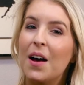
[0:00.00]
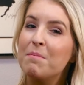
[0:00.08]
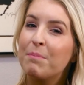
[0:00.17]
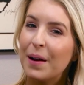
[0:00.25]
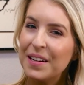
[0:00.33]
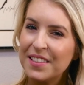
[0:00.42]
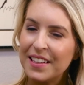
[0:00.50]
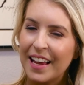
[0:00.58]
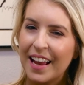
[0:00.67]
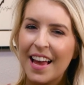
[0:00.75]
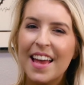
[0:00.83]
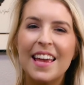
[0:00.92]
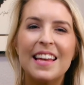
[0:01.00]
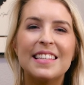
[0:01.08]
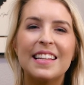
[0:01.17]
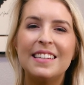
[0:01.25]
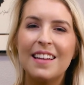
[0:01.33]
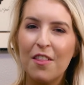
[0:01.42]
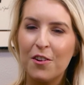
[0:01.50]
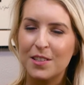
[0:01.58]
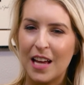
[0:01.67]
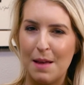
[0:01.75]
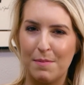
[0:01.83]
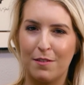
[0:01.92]
Unbundling is another
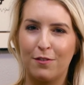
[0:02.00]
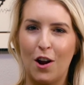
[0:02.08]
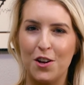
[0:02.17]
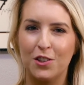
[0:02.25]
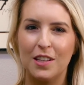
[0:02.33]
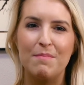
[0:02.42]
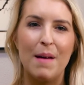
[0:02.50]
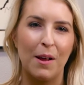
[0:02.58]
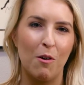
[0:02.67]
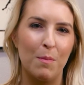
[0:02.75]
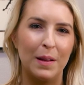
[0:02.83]
type of fraudulent medical